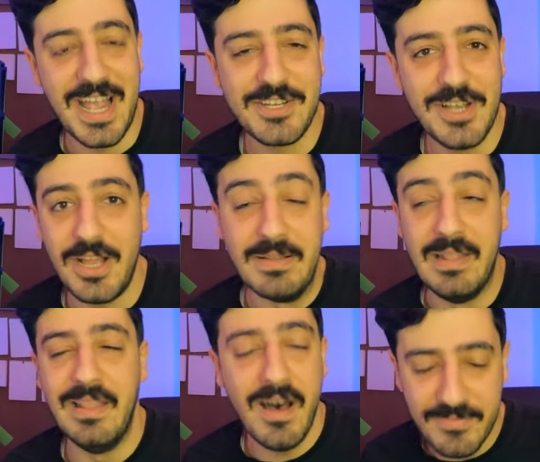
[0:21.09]
Actually, I
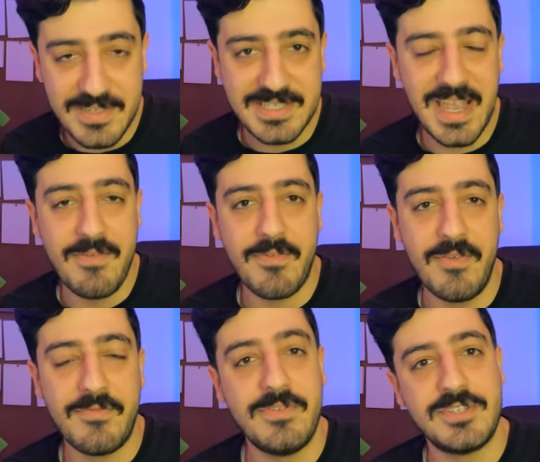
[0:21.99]
love this game
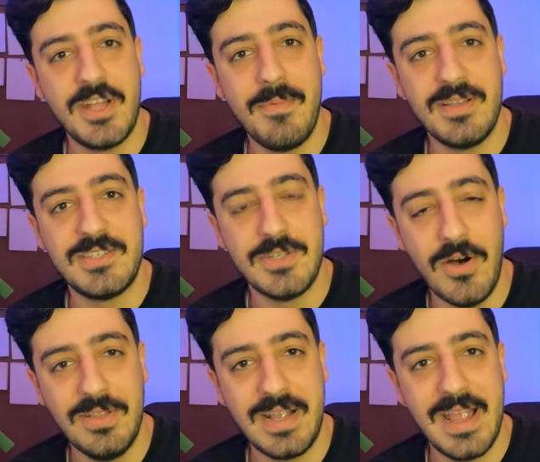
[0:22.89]
from first time I
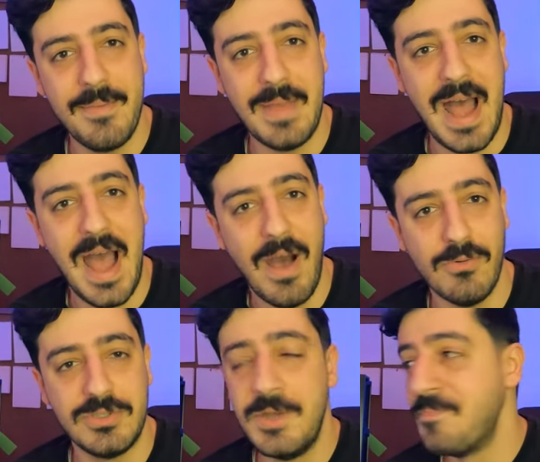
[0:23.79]
saw the game
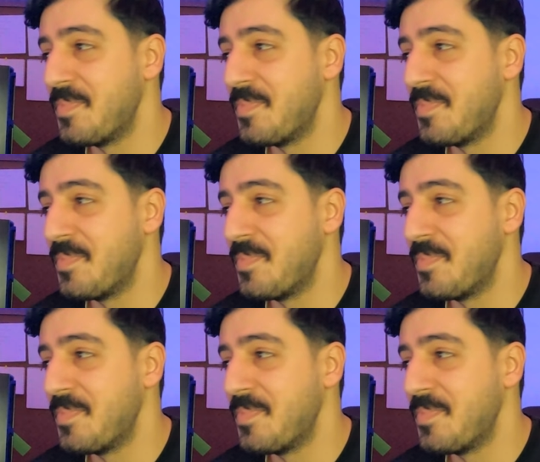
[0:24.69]
out